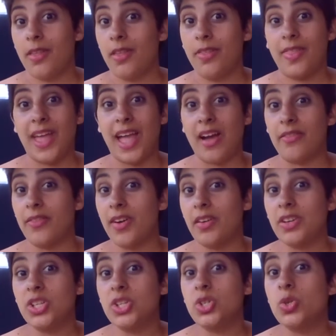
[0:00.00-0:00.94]
they have
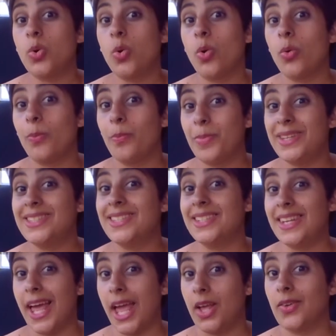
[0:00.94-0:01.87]
very short,
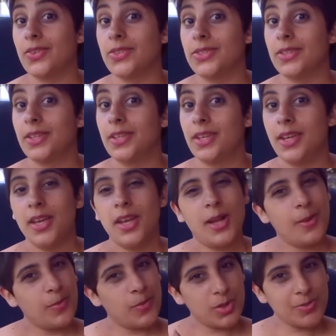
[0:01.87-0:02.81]
bitten nails,
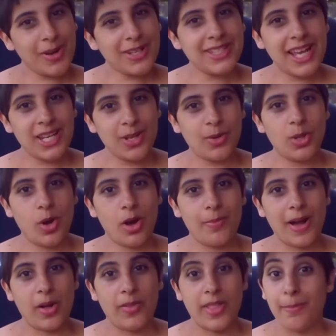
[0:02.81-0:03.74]
which might tell you a lot
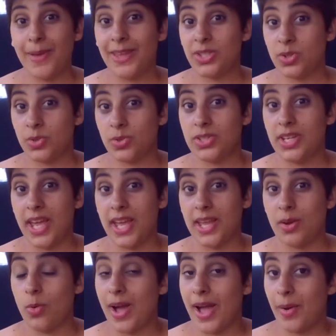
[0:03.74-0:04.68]
about their mental
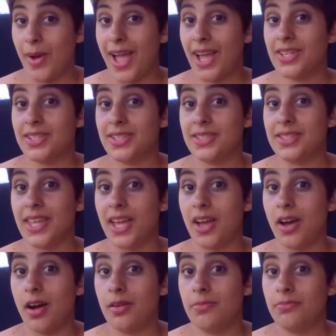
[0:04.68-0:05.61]
state or how anxious they
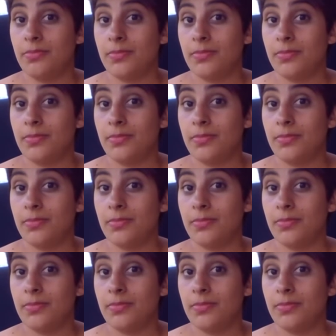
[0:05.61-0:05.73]
are.